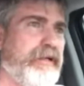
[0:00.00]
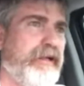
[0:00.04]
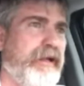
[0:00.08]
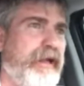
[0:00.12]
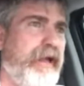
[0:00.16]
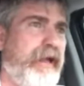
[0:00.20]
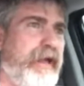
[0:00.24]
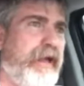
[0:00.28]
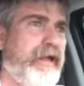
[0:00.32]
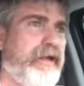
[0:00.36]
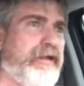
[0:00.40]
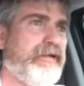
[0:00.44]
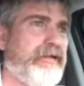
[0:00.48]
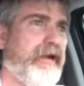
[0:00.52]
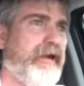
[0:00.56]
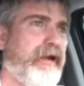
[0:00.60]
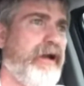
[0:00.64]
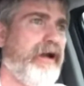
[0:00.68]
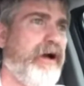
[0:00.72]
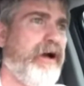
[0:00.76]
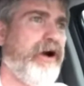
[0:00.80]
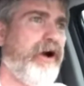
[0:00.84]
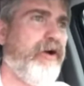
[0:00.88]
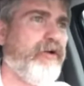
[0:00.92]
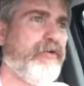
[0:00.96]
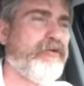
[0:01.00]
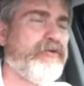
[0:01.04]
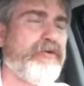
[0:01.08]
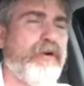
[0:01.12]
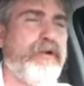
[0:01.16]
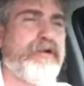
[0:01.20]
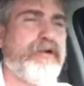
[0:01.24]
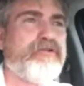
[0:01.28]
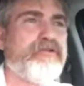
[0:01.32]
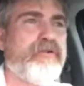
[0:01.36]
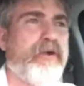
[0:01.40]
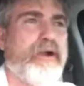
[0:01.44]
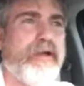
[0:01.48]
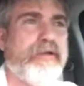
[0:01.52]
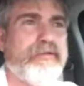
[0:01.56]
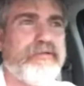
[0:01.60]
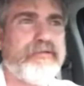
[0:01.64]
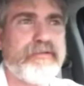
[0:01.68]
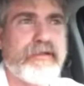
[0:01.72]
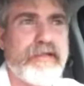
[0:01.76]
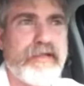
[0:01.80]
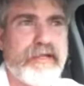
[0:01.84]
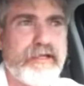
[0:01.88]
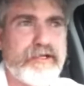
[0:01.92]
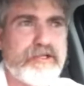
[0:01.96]
and uh, also
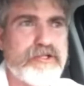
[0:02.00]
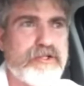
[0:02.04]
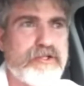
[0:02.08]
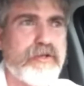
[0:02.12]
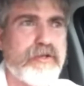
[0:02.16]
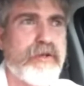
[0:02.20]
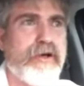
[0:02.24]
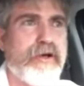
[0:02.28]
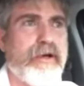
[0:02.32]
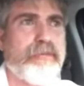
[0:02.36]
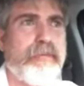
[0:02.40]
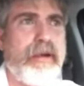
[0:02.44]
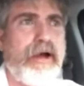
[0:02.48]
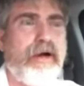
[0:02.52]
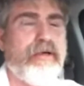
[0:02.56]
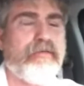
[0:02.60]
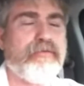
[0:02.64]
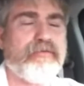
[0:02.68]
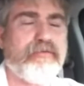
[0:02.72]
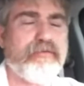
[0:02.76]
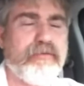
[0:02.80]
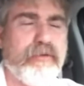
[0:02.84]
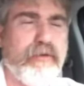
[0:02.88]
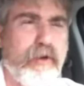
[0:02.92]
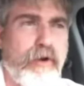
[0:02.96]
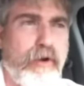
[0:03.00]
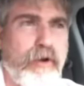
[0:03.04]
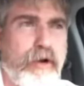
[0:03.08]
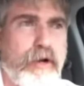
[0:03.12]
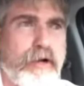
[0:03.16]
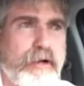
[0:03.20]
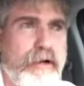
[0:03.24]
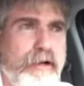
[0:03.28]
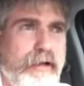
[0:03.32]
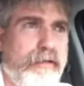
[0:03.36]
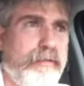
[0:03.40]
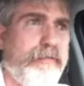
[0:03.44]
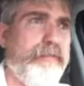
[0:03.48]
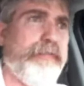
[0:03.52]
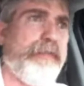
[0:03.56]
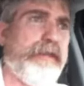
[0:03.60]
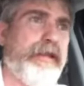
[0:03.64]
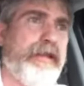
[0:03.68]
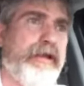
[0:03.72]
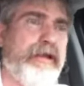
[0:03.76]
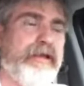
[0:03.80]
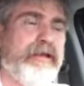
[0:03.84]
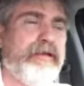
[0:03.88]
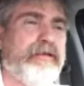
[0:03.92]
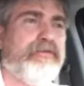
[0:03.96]
address the issue about Florida.
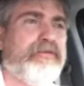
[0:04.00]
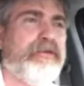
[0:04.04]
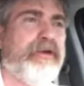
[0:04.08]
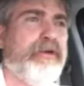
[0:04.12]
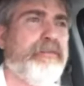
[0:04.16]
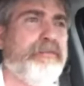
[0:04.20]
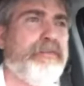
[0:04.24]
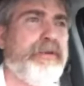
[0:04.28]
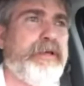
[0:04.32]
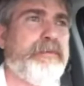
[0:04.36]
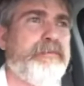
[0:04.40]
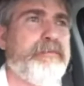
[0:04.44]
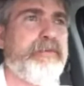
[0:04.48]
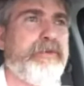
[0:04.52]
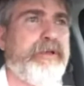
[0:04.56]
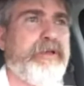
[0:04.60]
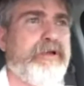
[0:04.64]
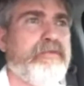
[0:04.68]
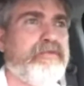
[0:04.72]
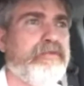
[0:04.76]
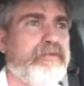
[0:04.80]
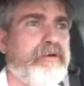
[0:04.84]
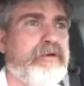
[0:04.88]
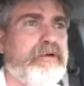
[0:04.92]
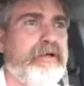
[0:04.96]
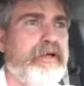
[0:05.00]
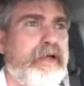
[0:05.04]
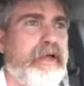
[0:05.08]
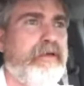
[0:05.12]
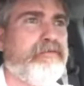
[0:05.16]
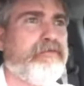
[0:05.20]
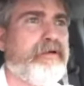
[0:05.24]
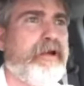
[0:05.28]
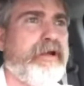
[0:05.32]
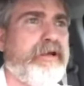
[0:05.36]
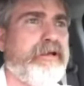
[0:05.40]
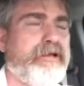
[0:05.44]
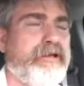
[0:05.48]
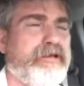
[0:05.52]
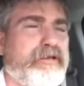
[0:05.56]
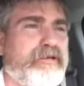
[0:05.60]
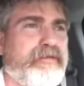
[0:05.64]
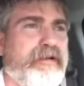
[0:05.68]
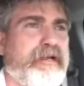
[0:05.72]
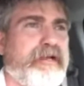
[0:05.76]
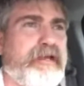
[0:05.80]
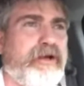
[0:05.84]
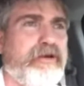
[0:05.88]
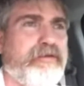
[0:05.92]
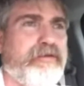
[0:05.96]
Some people have, after I did the
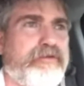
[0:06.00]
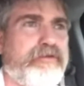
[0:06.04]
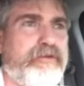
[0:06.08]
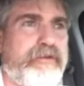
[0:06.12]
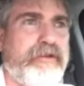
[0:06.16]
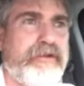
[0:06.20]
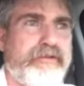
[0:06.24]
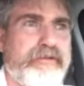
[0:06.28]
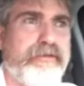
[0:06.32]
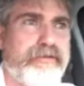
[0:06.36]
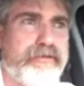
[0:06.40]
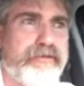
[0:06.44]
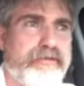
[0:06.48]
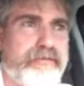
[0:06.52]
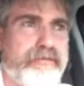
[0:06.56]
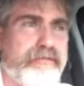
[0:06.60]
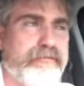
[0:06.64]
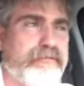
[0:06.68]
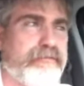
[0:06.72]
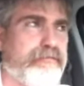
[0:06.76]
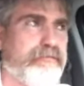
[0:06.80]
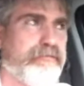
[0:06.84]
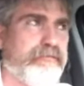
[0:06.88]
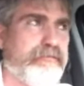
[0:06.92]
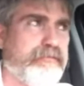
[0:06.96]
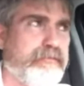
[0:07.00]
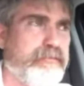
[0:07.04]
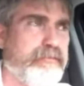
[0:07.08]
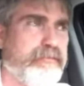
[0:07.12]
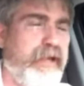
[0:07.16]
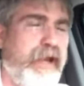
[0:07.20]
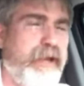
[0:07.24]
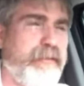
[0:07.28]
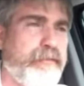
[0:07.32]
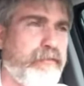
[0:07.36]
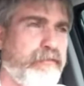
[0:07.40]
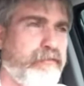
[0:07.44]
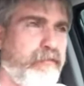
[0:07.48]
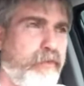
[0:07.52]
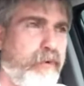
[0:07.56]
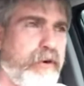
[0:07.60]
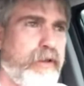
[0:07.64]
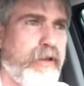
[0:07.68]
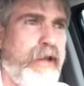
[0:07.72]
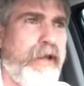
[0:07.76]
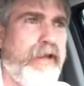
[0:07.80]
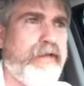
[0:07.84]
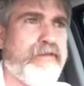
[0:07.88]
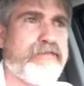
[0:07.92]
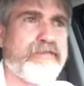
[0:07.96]
video the night before
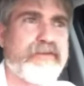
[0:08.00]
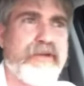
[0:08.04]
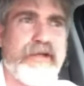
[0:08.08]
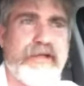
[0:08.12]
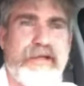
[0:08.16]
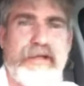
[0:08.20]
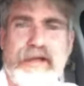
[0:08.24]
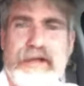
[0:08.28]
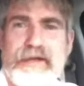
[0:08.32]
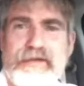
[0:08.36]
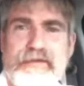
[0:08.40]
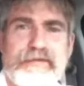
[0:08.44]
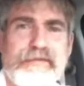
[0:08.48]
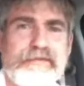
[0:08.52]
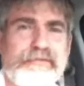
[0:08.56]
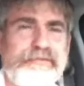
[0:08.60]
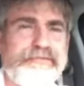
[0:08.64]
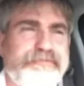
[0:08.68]
last, I guess,